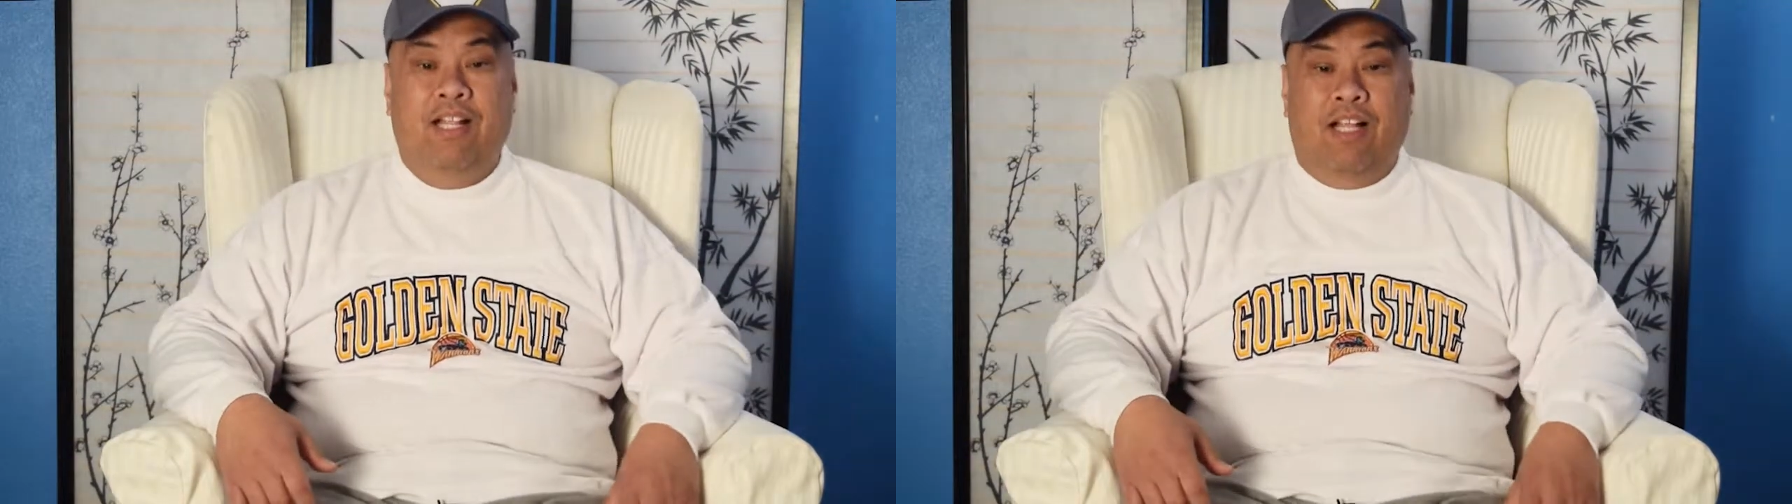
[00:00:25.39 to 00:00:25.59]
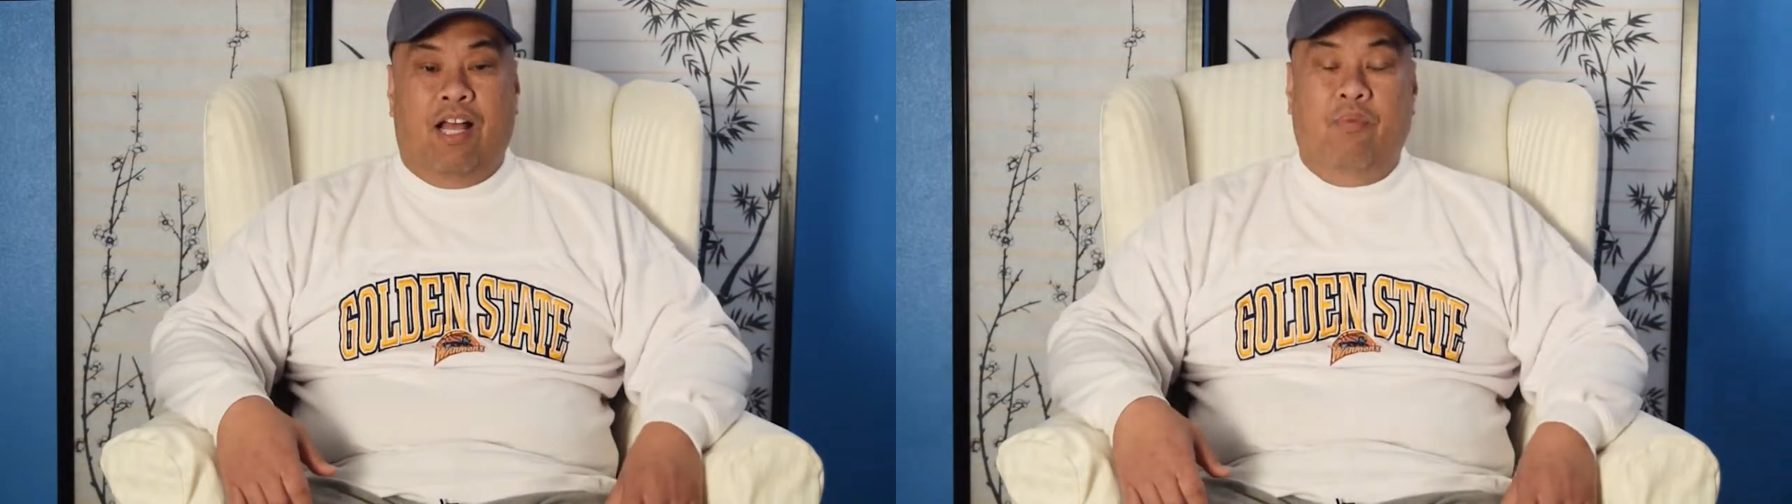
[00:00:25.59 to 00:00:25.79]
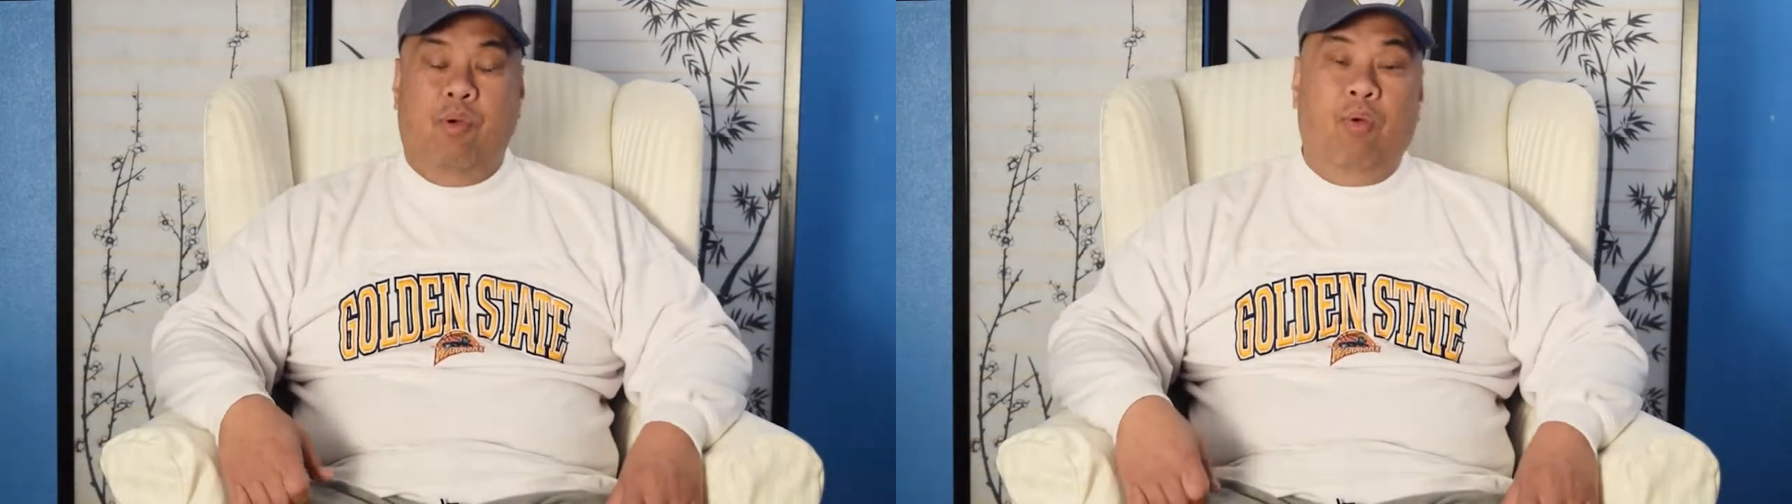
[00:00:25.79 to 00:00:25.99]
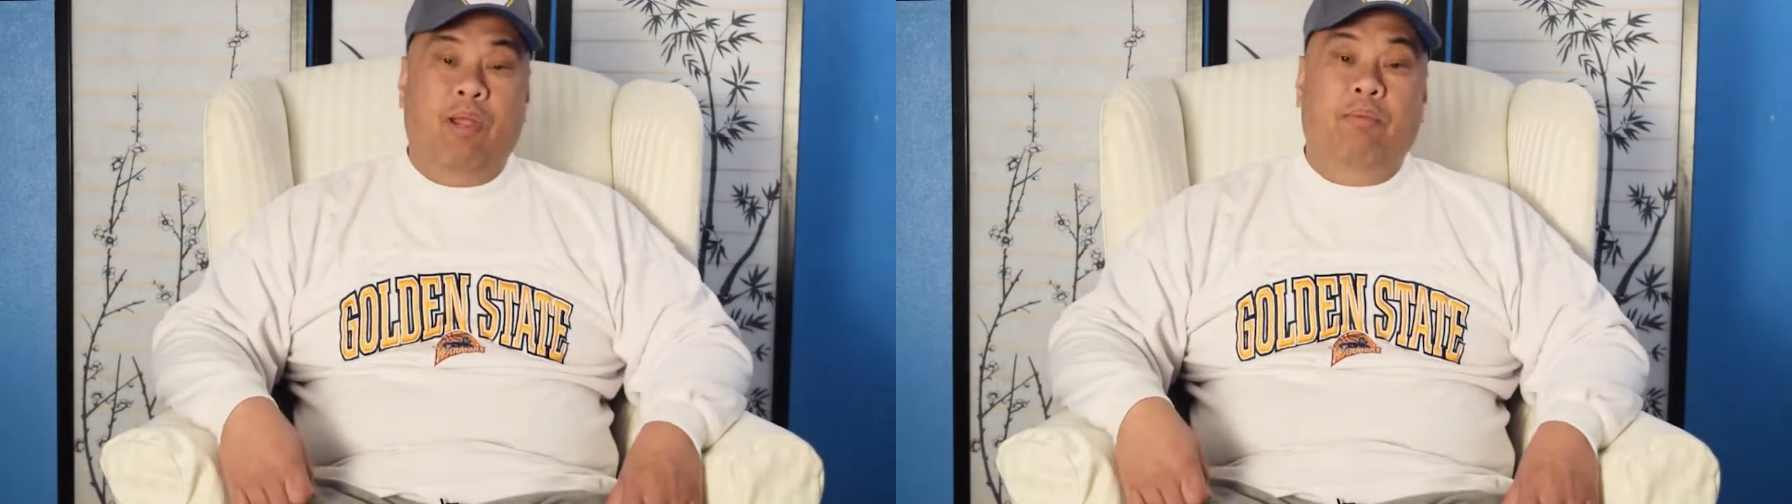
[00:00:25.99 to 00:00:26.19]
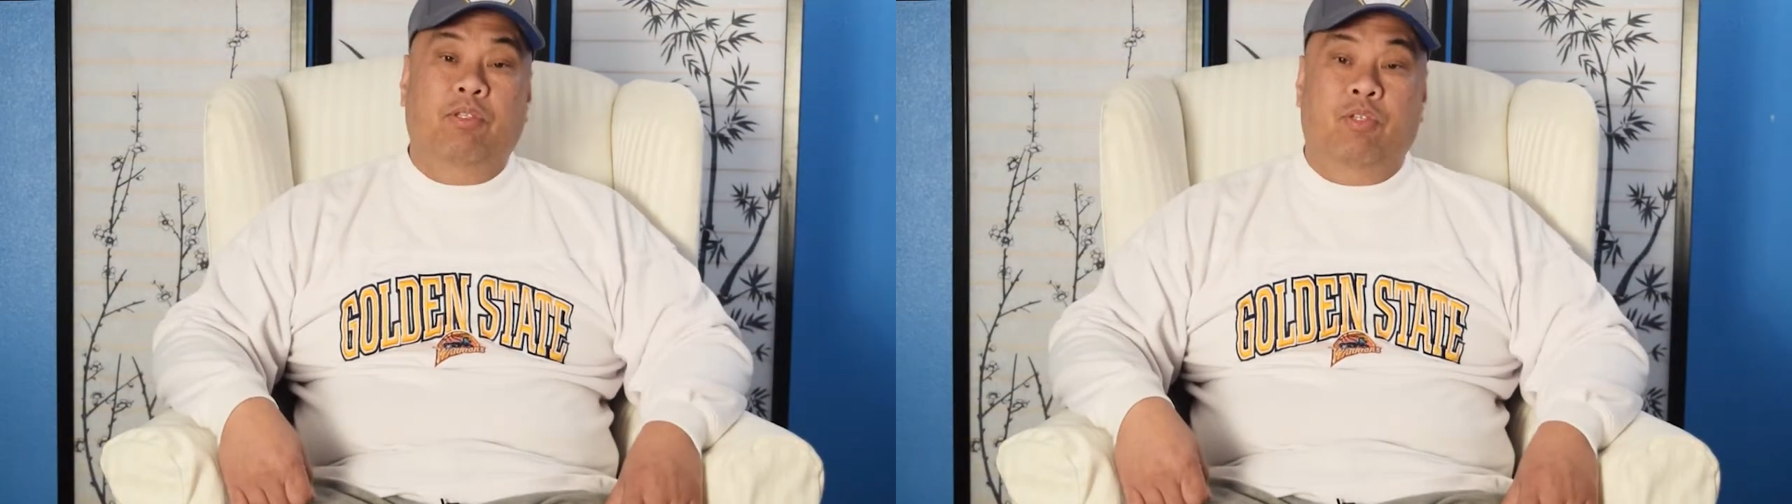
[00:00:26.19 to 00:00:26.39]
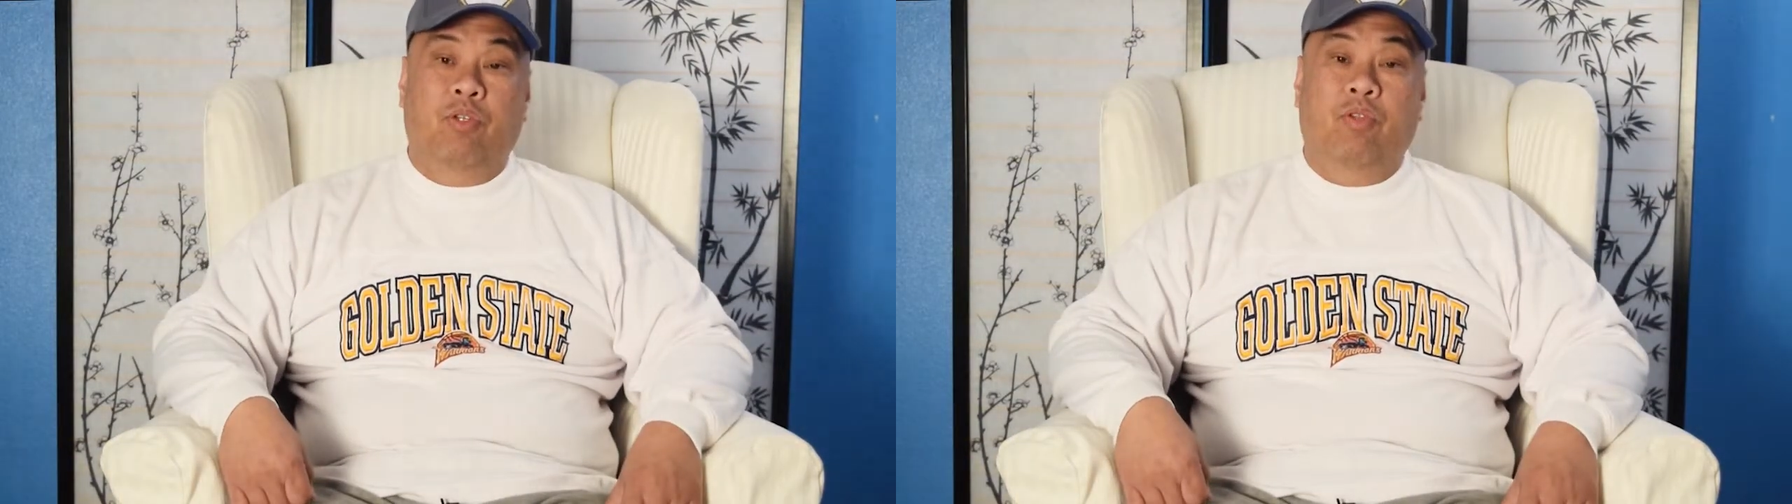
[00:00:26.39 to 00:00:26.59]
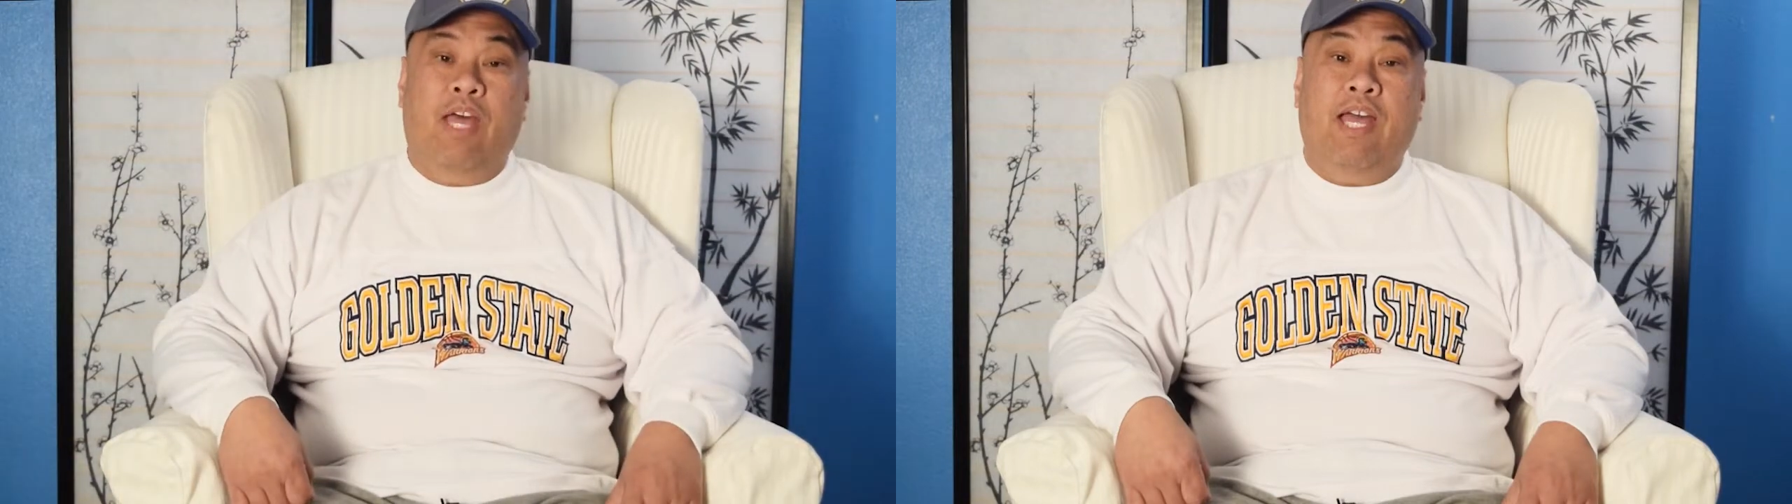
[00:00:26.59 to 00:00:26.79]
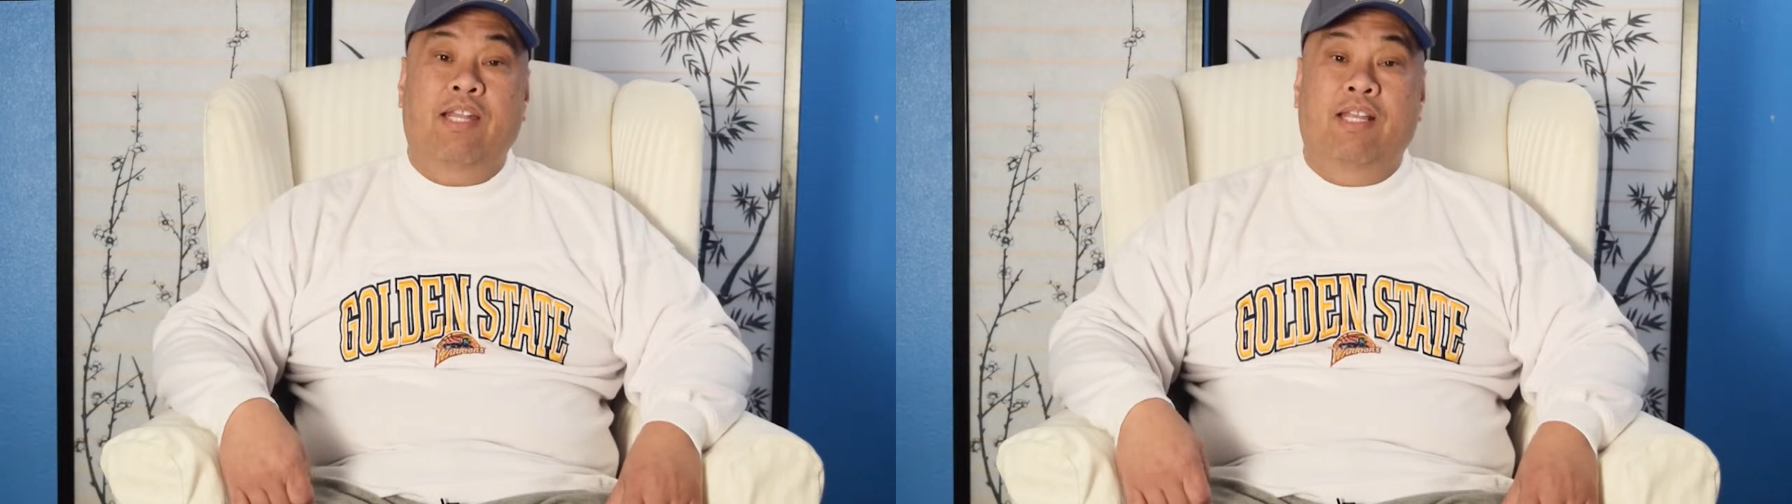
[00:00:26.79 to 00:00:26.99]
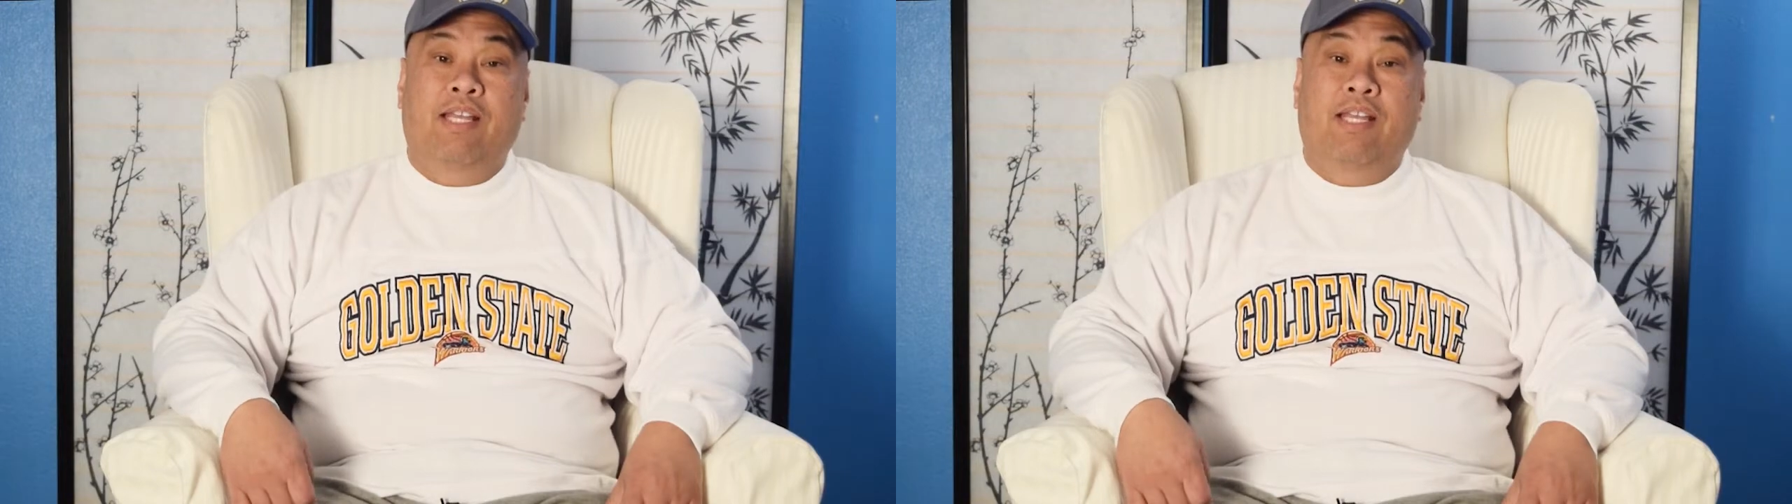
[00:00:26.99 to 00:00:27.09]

we were able to do that.